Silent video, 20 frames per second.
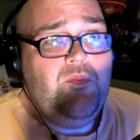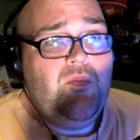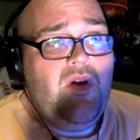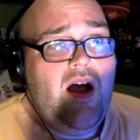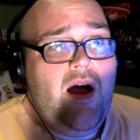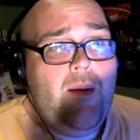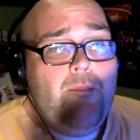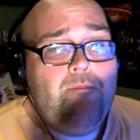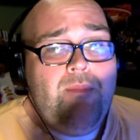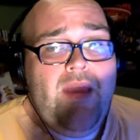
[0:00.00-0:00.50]

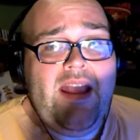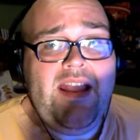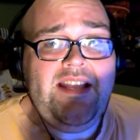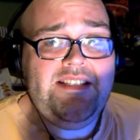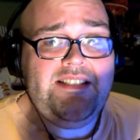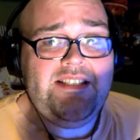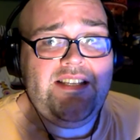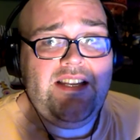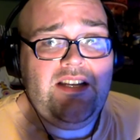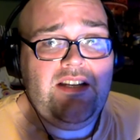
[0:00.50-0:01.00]

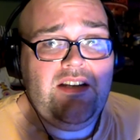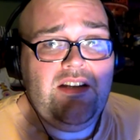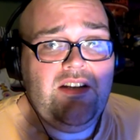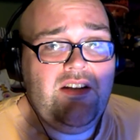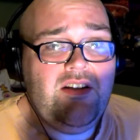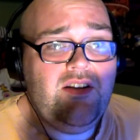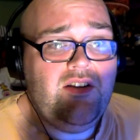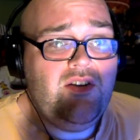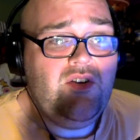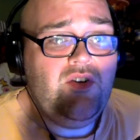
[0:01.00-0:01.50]
amazing,
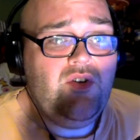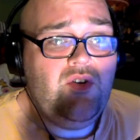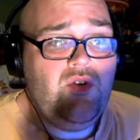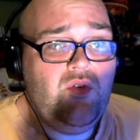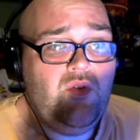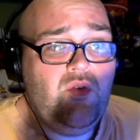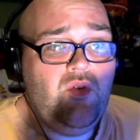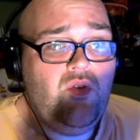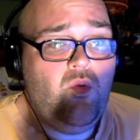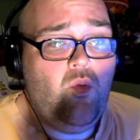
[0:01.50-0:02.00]

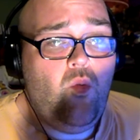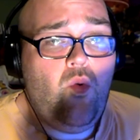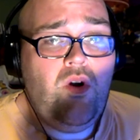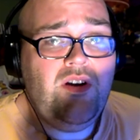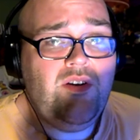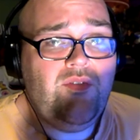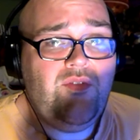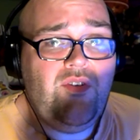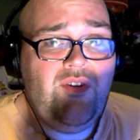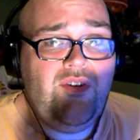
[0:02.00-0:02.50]

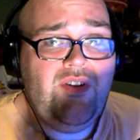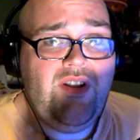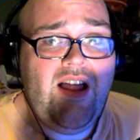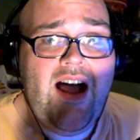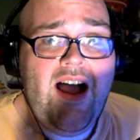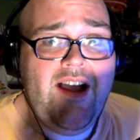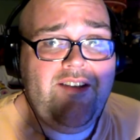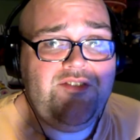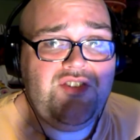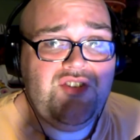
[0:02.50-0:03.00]
wonderful
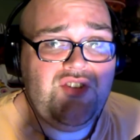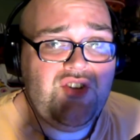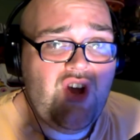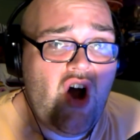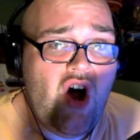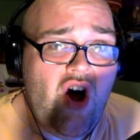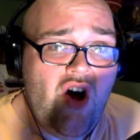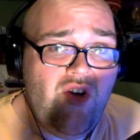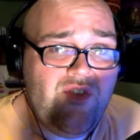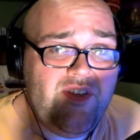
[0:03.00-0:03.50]
lives with
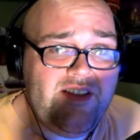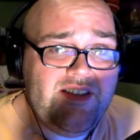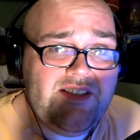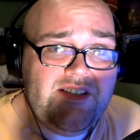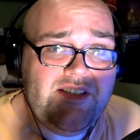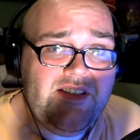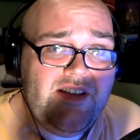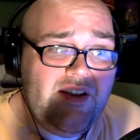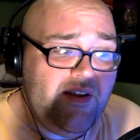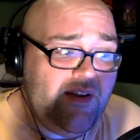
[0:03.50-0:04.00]
all
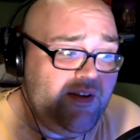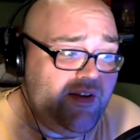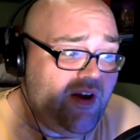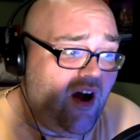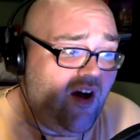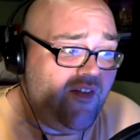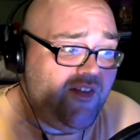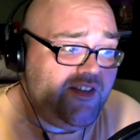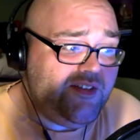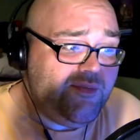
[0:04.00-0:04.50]

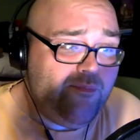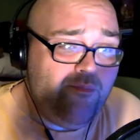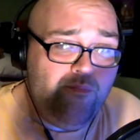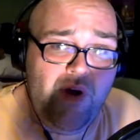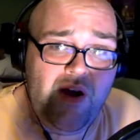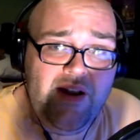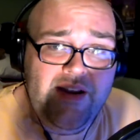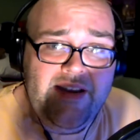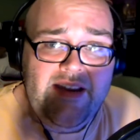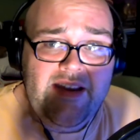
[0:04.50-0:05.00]
this
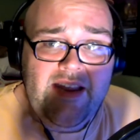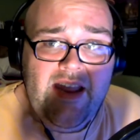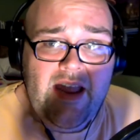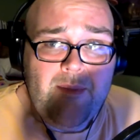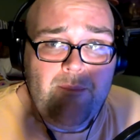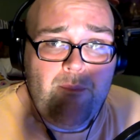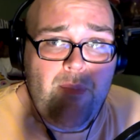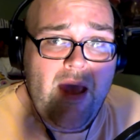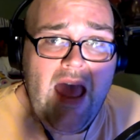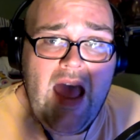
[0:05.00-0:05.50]
money
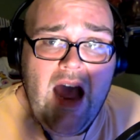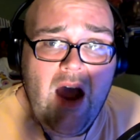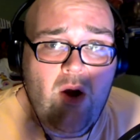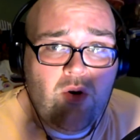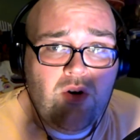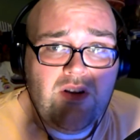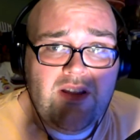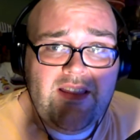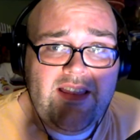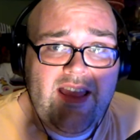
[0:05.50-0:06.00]
and
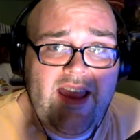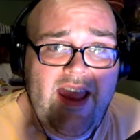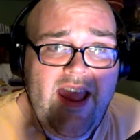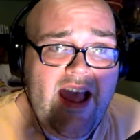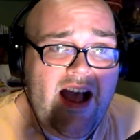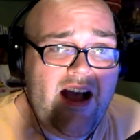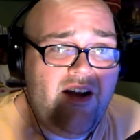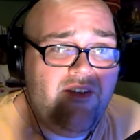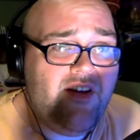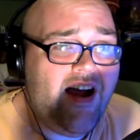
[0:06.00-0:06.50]
power that they
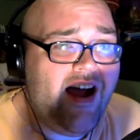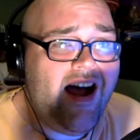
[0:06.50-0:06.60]
have.